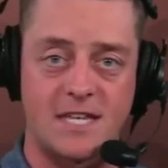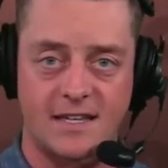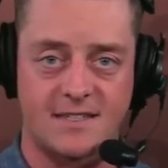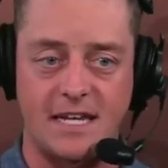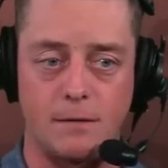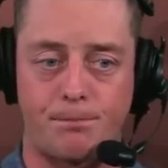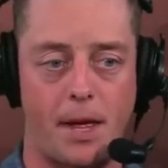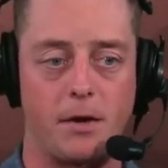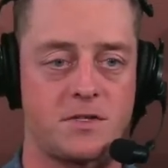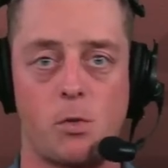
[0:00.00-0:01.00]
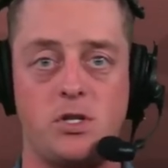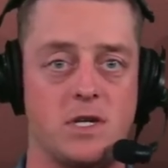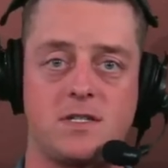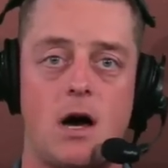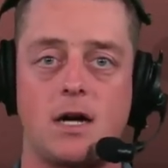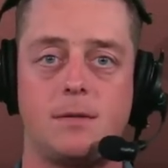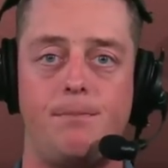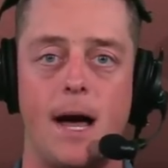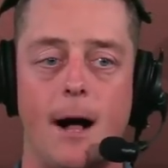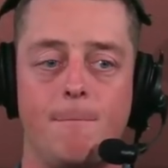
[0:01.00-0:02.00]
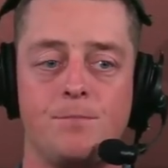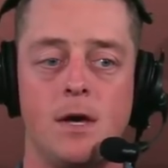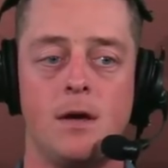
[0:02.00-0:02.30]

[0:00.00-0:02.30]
16 players who we just talked about,